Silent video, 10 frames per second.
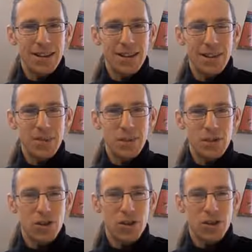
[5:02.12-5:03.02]
and
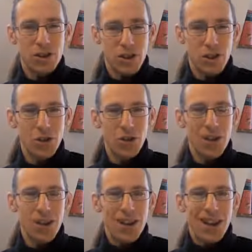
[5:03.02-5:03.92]
I've been trying to
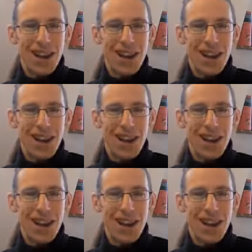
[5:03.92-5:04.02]
show